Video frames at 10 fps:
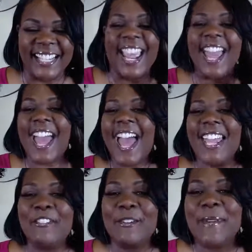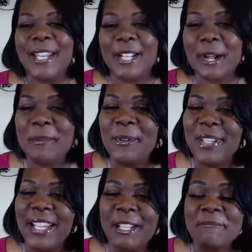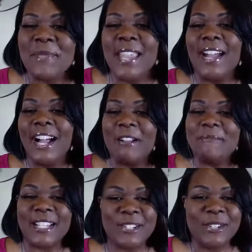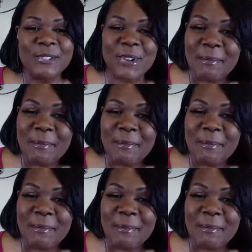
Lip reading: girl. Hi, everybody, come on in.